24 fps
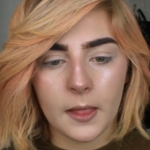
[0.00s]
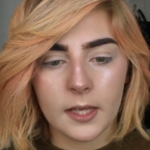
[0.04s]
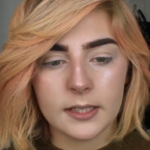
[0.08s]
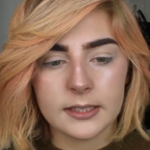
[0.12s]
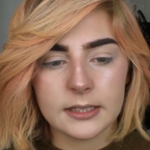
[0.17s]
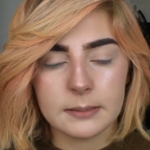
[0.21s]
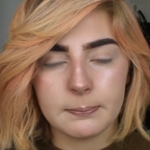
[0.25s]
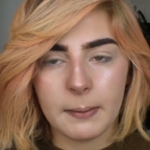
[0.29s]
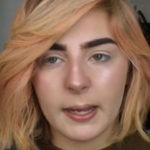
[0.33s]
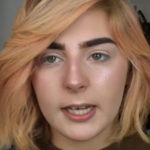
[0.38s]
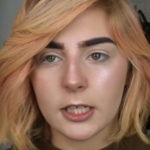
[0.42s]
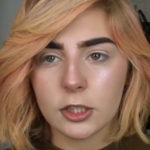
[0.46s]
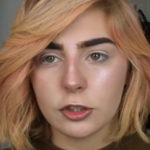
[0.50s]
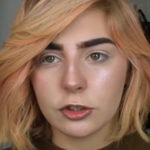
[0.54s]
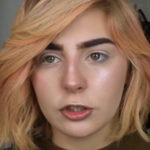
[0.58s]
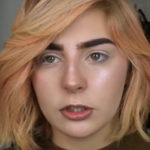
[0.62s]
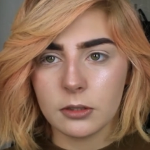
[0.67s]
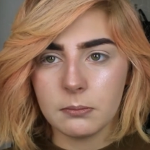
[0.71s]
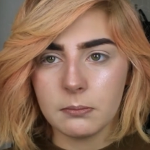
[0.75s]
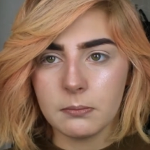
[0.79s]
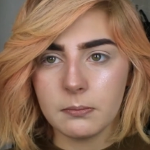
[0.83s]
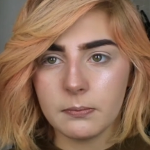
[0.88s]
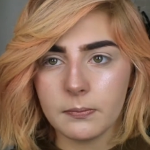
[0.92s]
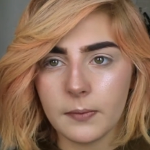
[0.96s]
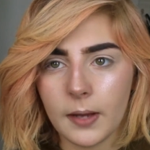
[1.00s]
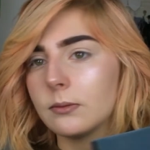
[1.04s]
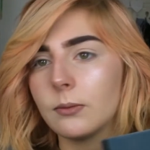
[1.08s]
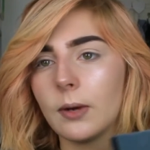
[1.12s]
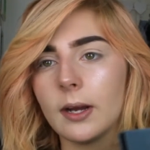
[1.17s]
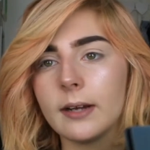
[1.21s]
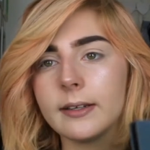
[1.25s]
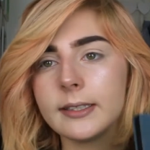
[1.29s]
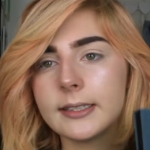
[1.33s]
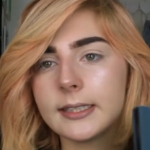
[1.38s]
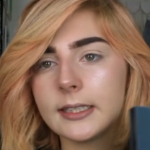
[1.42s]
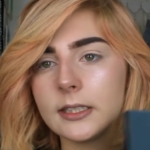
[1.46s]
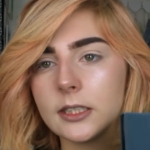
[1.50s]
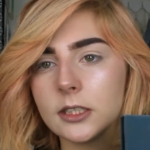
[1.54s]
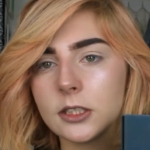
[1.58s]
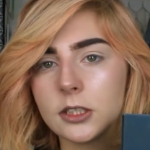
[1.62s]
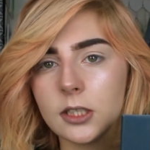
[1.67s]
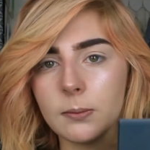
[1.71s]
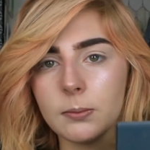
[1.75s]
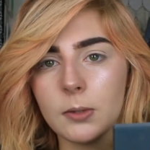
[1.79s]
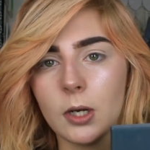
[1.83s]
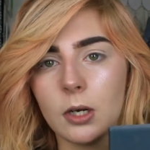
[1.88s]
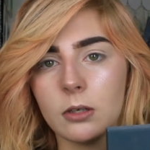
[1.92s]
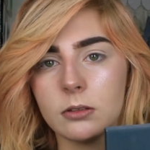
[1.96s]
spectrum, whereas in the
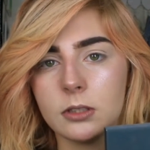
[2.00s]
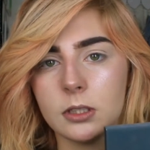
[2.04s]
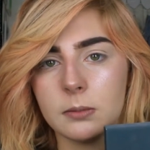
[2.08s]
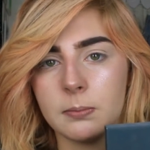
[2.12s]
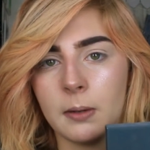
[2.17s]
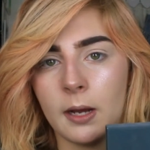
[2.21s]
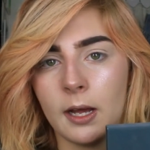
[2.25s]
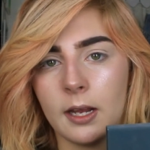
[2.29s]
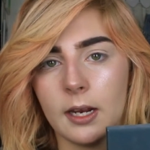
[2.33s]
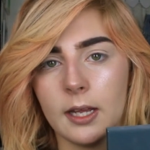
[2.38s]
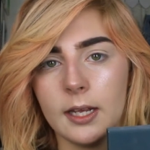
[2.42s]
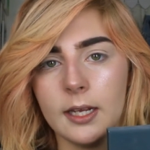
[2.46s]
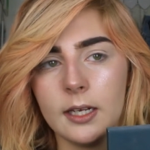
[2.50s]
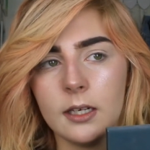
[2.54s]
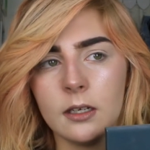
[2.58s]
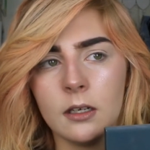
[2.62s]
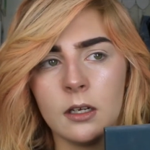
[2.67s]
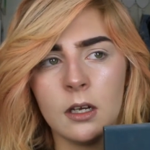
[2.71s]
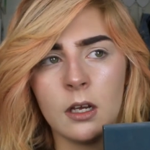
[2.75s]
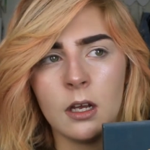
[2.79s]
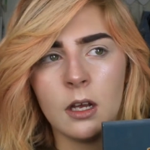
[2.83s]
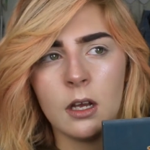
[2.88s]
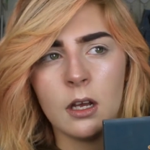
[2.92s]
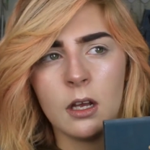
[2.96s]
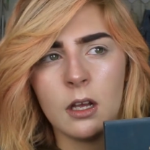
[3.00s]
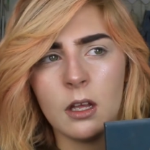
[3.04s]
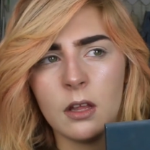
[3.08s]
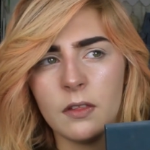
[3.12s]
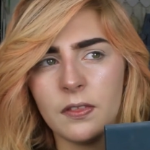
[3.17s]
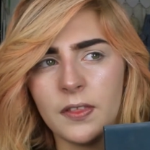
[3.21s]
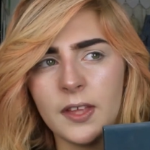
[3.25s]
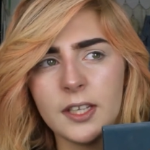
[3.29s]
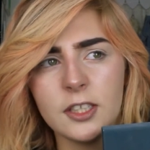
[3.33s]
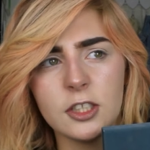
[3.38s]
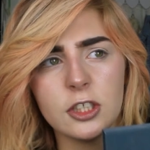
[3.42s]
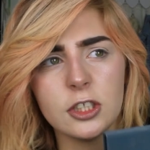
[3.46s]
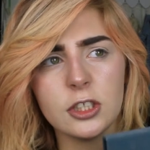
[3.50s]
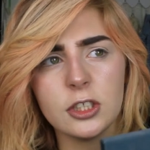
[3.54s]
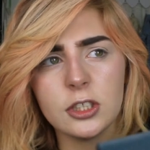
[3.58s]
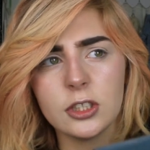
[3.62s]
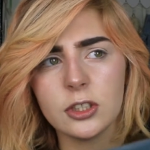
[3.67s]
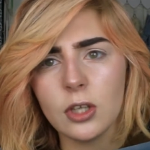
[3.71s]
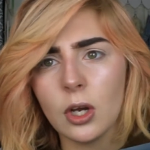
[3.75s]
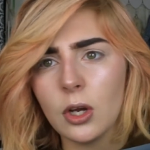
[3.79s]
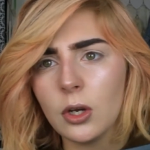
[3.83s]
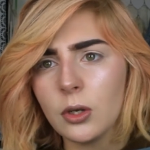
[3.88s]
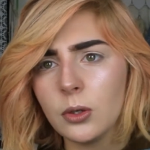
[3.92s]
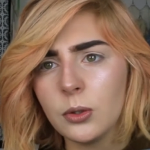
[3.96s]
Subculture palette they're just
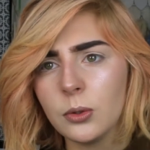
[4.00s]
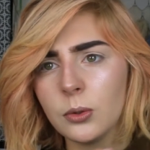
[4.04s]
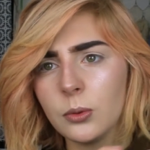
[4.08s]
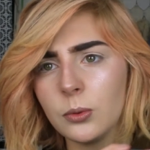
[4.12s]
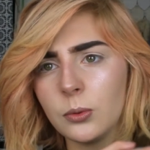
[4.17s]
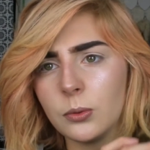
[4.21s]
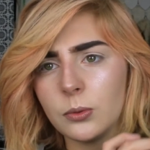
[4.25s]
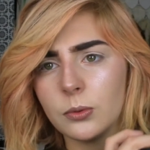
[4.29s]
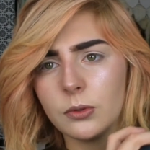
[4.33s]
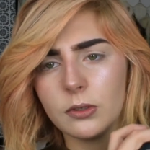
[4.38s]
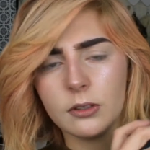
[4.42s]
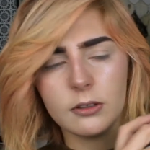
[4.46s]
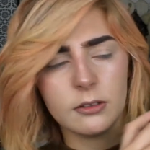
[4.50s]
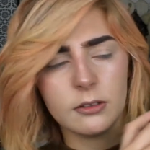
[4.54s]
so